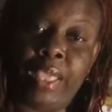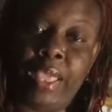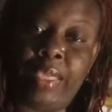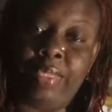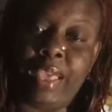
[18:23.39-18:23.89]

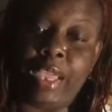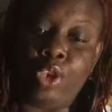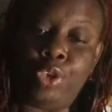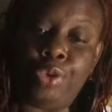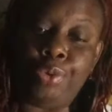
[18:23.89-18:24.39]
and that
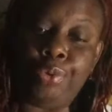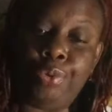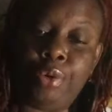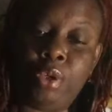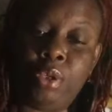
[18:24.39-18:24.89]

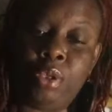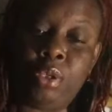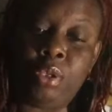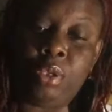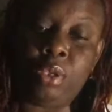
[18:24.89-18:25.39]
you
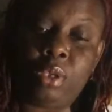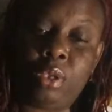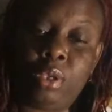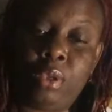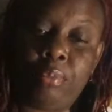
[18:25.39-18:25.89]

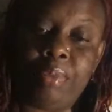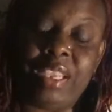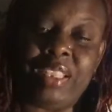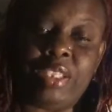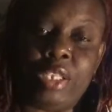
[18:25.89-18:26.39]

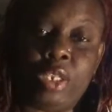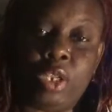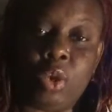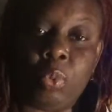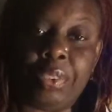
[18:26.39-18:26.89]
begin to
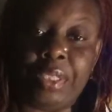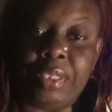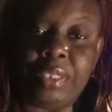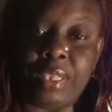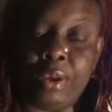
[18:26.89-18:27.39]
look within
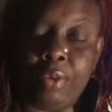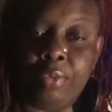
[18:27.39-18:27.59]
self.